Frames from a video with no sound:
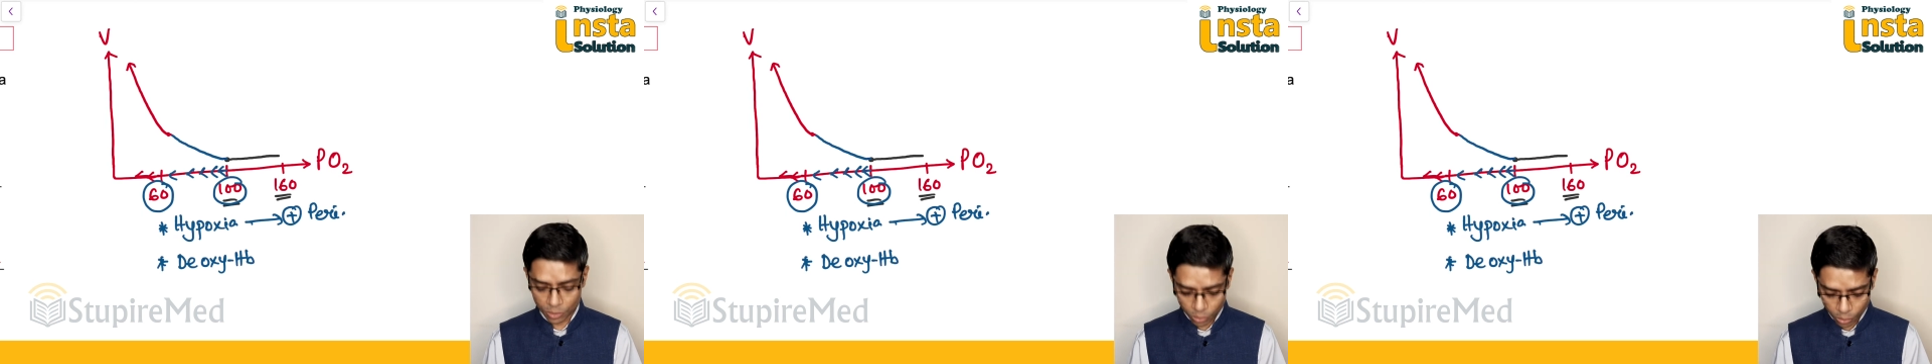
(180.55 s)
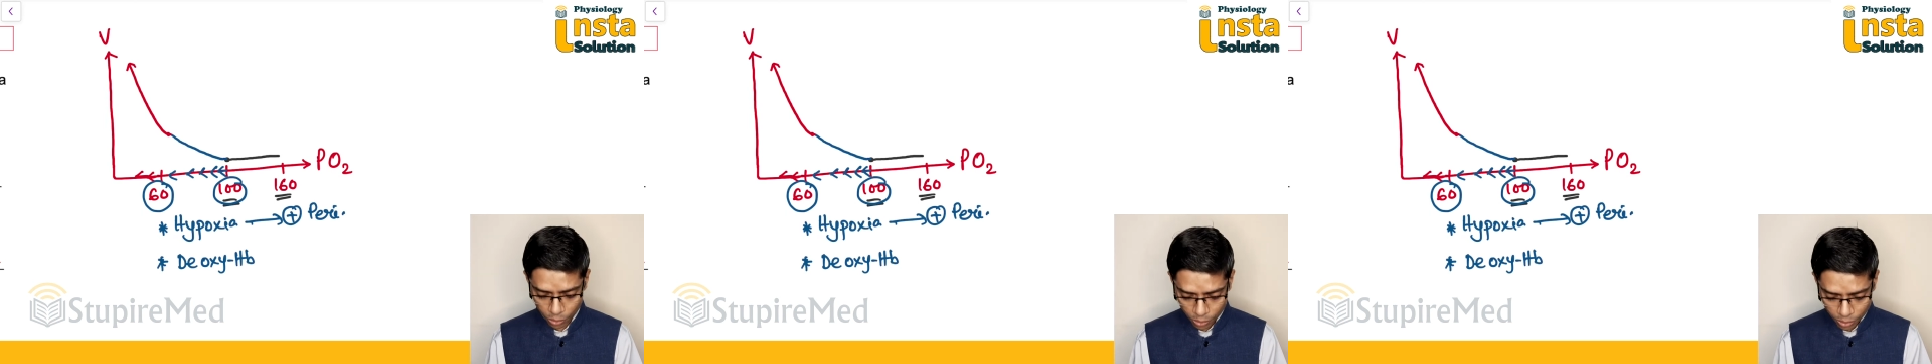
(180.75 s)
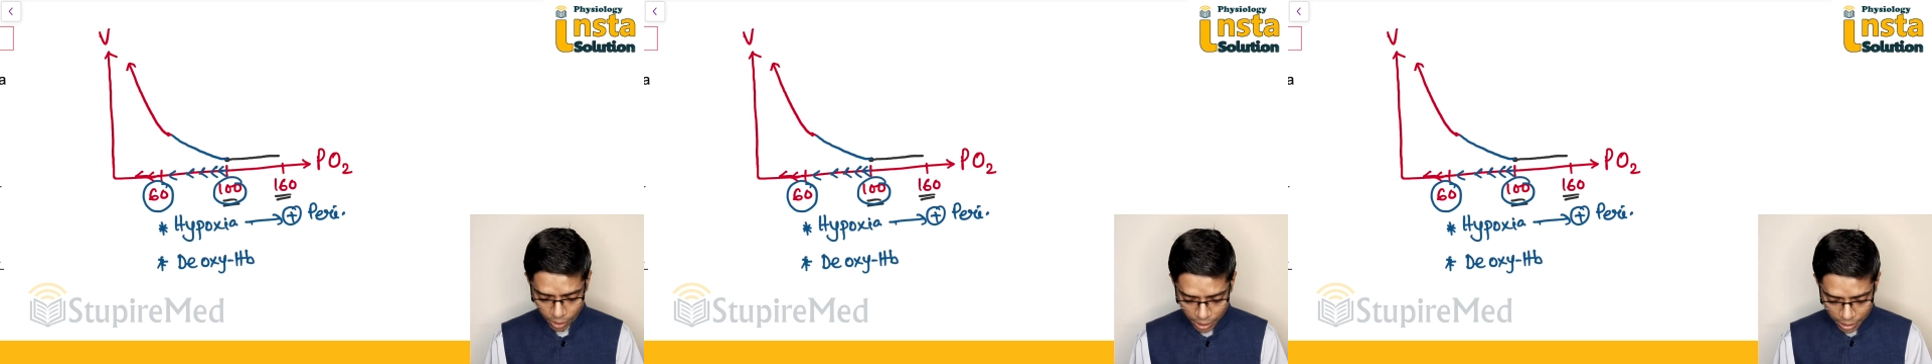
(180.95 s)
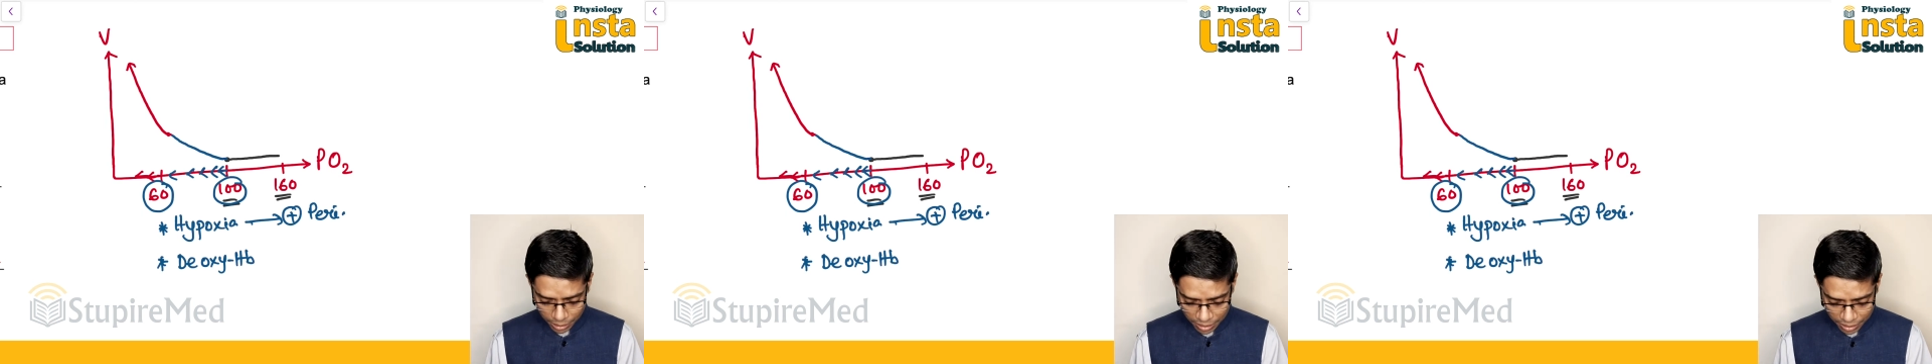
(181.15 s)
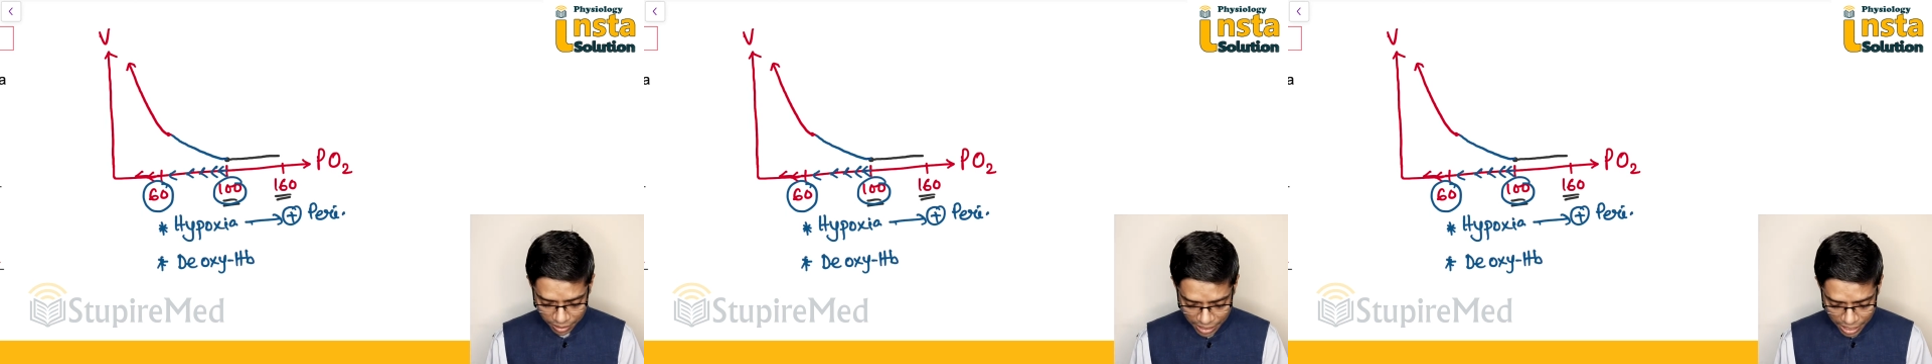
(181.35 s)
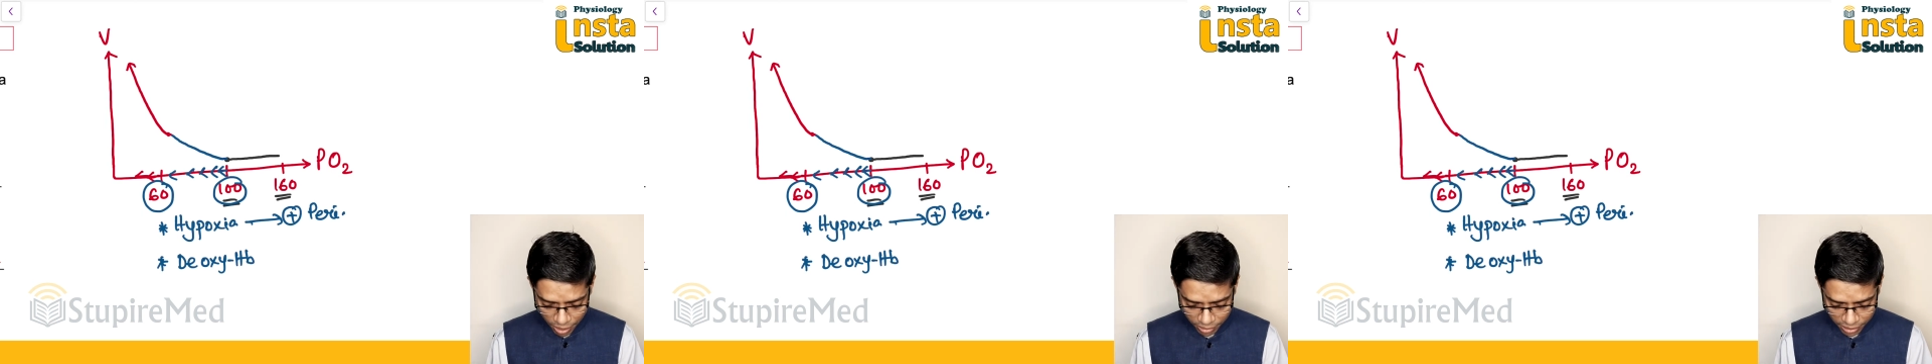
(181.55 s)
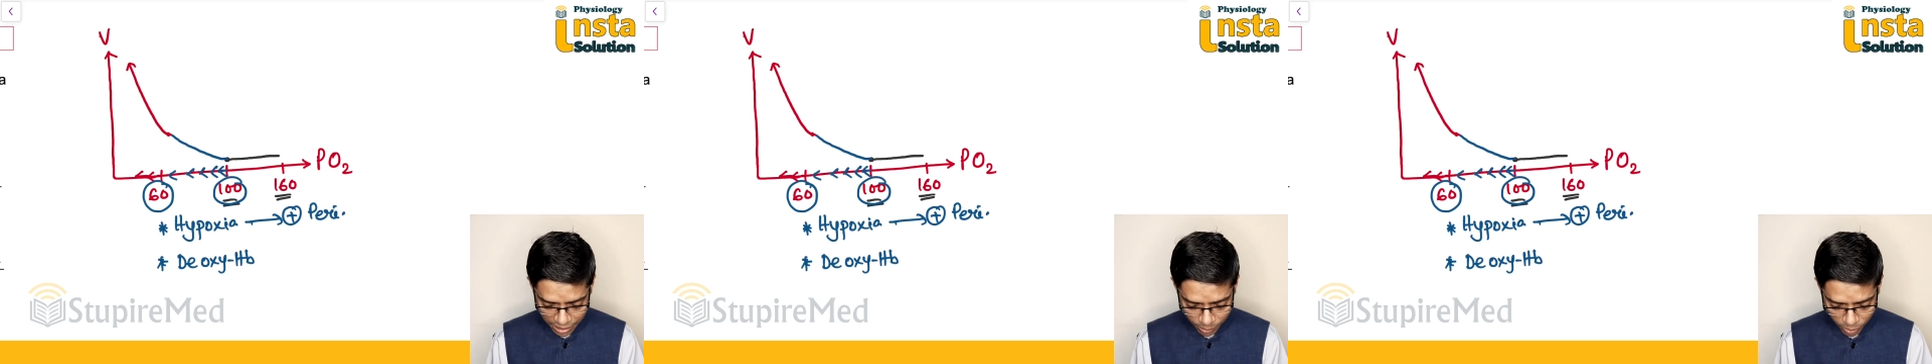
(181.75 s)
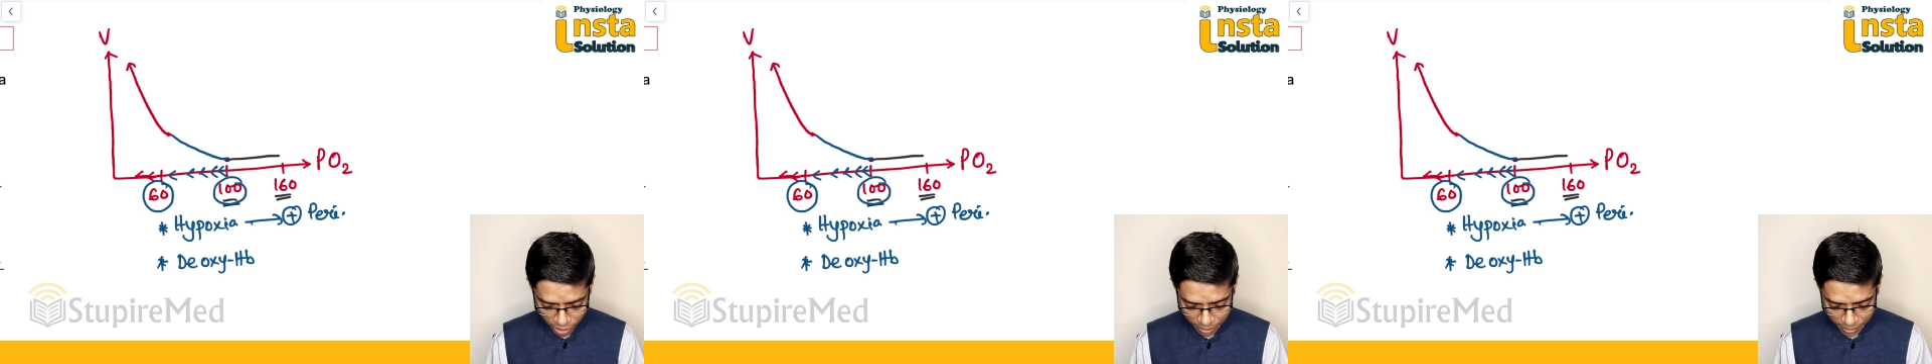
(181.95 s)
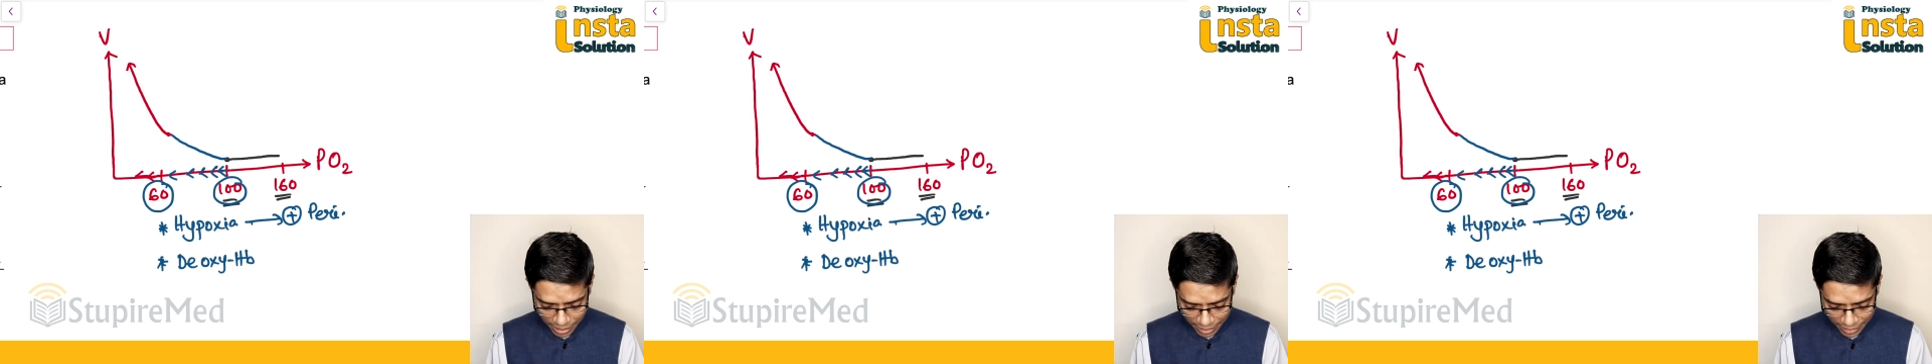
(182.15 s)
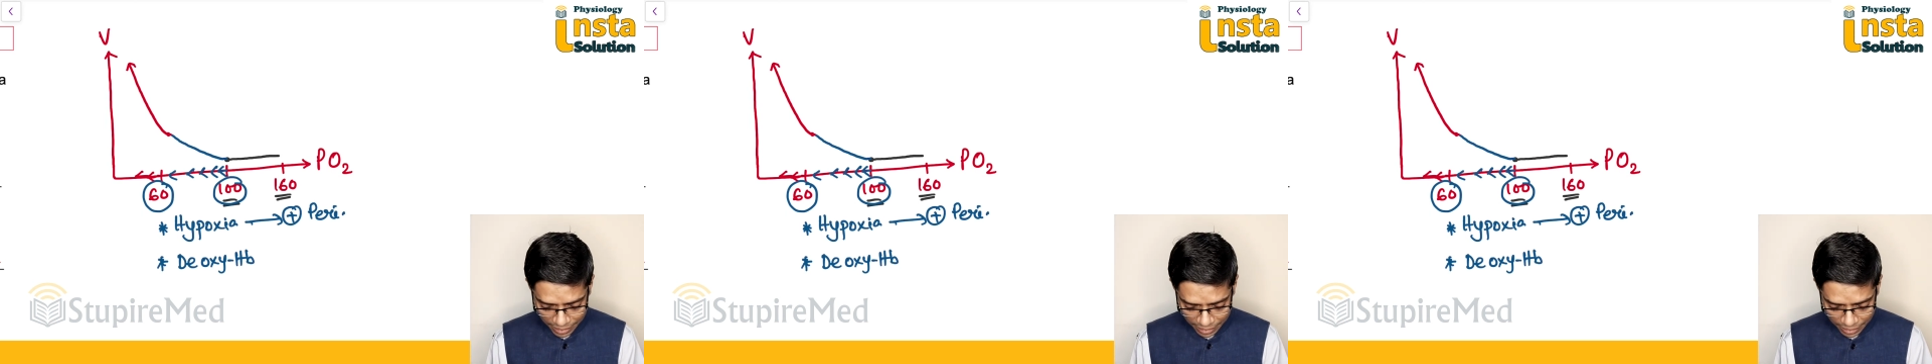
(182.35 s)
So this deoxyhemoglobin
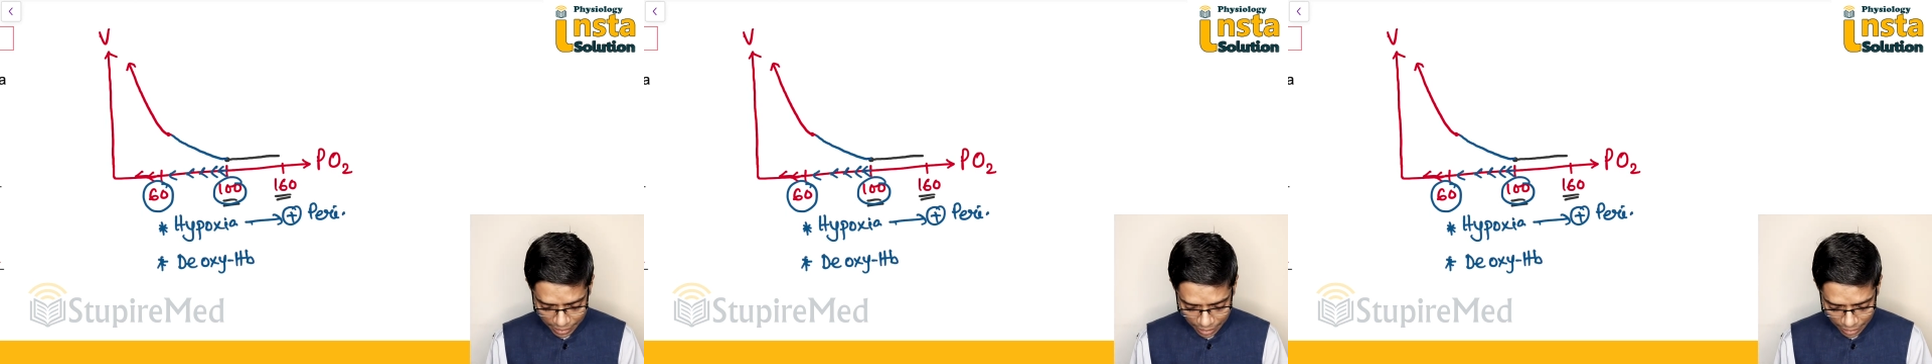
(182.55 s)
I can